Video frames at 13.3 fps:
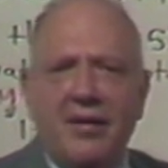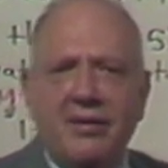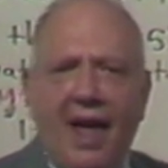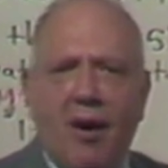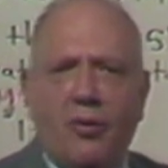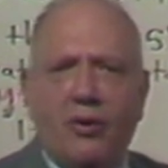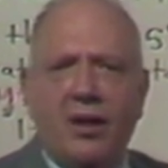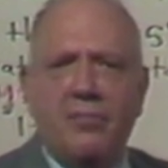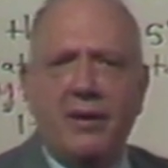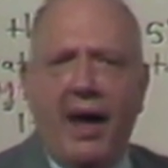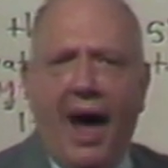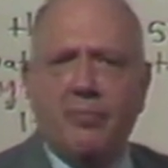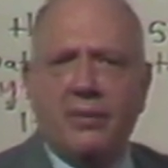Now I'm going to
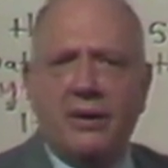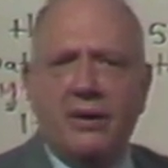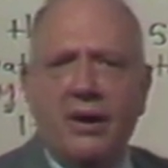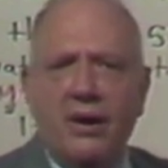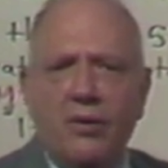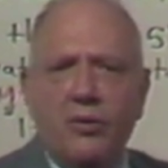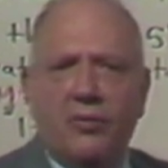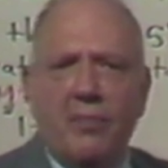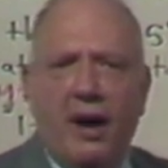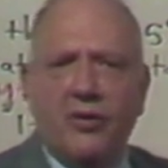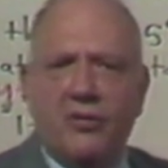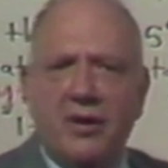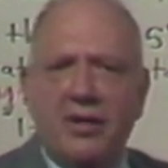be happy with
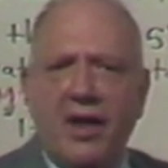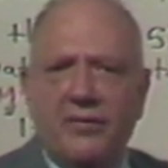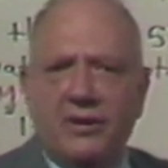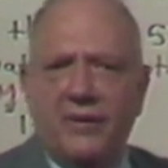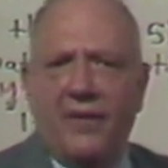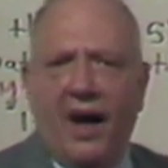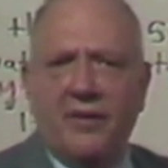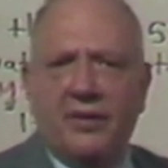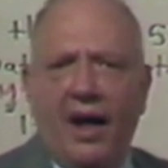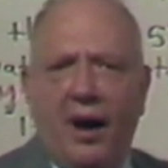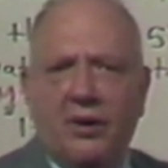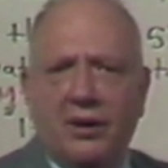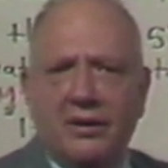my $3.75 an
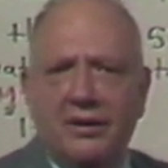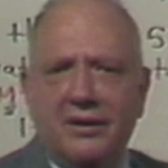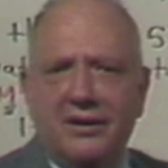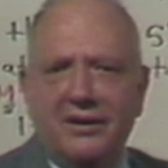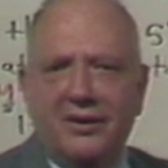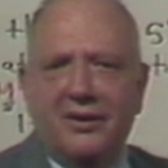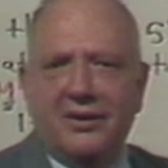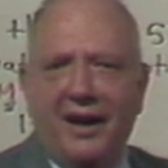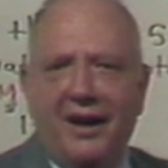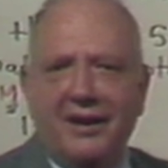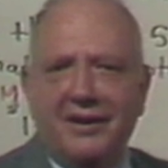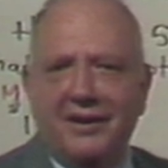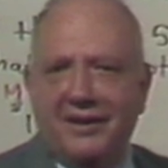hour.
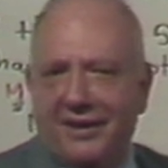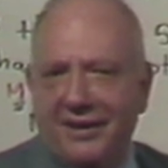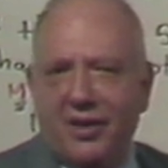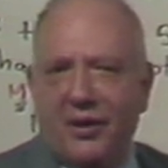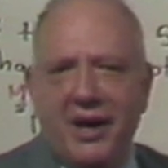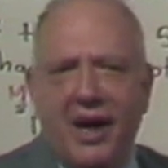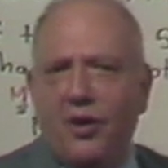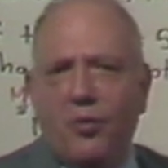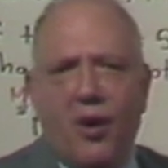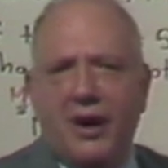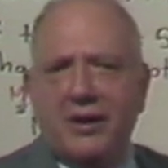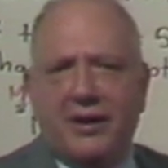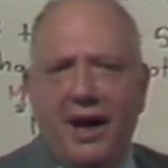Okay? So either
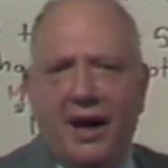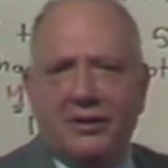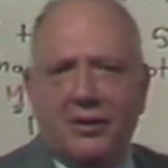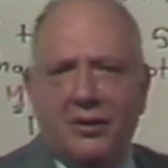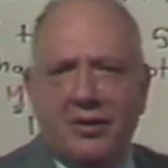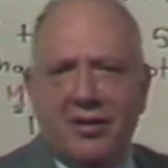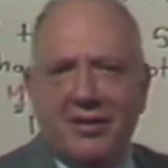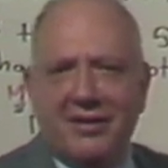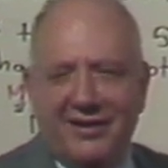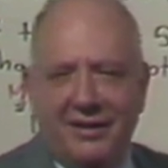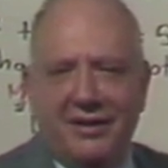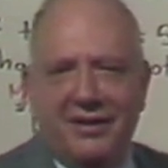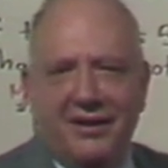way, you can't lose.
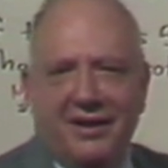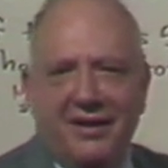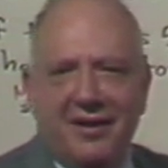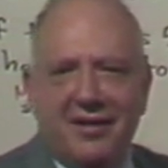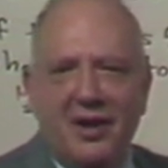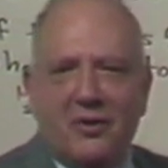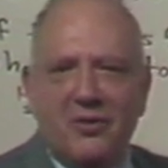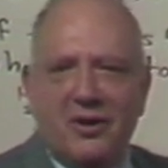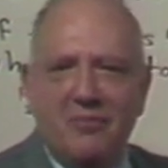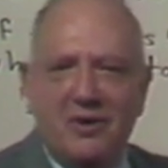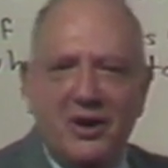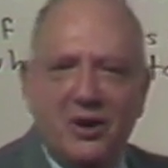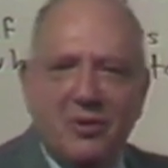Stick with
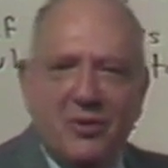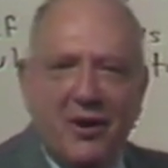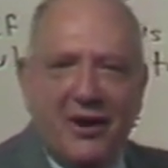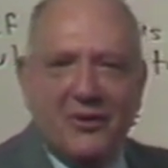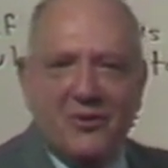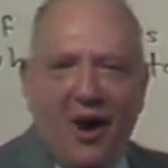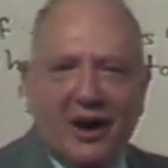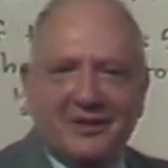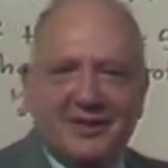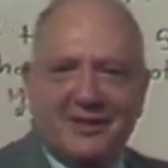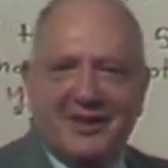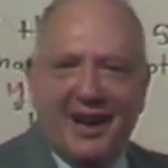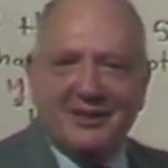me. You'll be wearing rocks
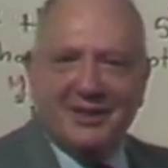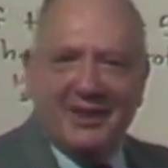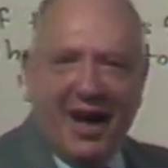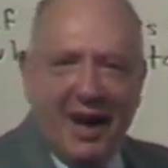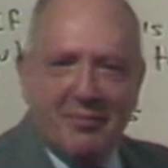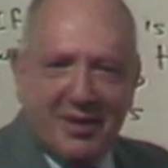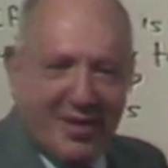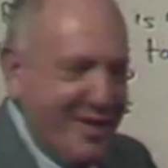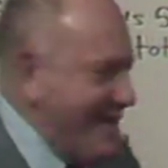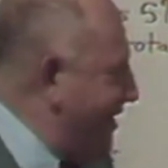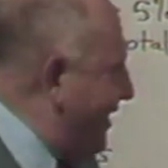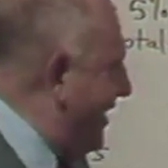the size of diamonds.